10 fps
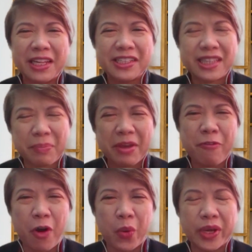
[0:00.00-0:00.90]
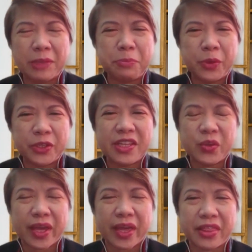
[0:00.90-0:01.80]
stepping forward, putting
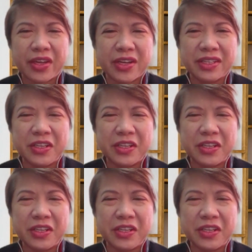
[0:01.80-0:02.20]
together,